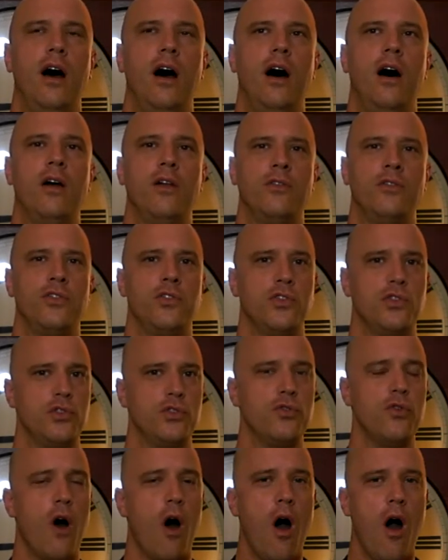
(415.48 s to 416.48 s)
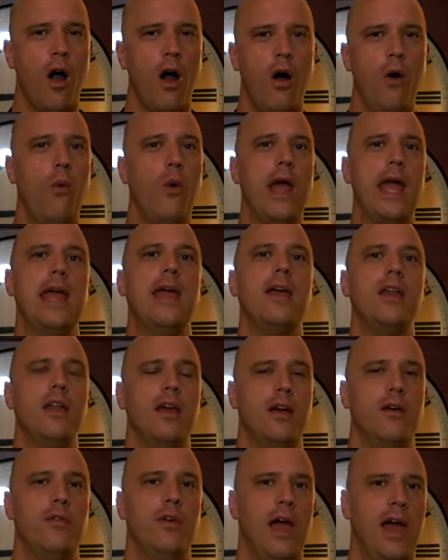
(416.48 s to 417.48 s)
a strong
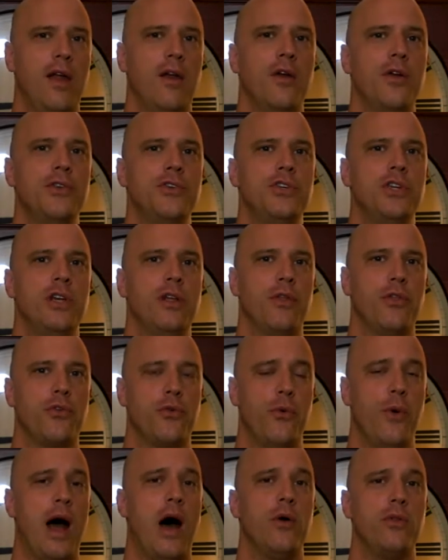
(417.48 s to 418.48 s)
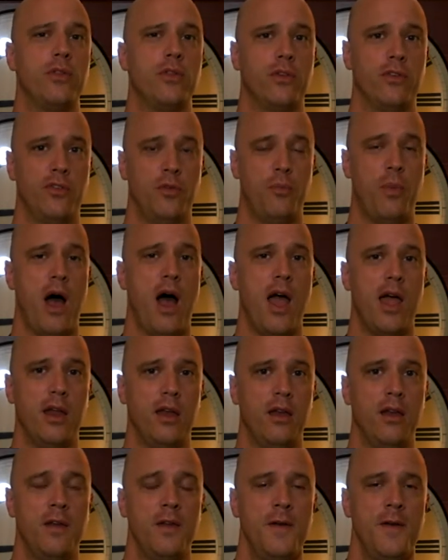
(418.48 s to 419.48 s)
awakening of energy throughout the spine.
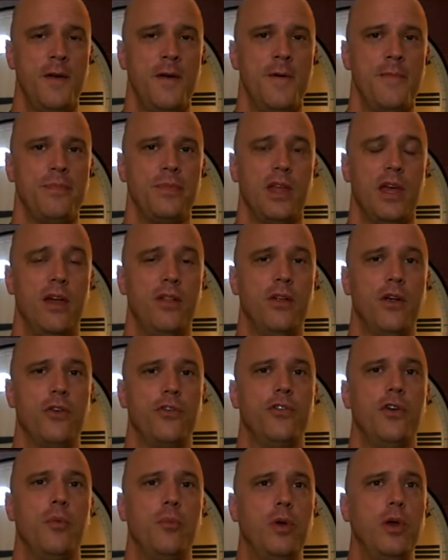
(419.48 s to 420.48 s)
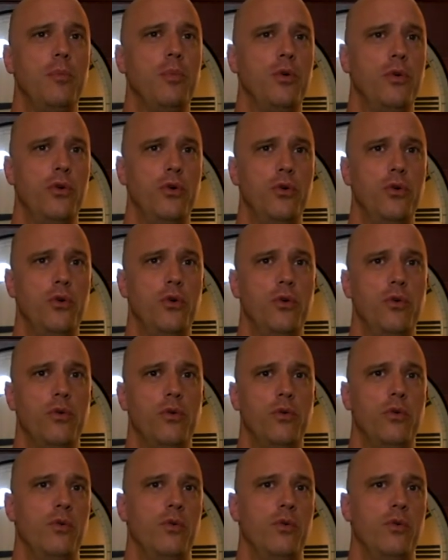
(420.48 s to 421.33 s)
And there are some people who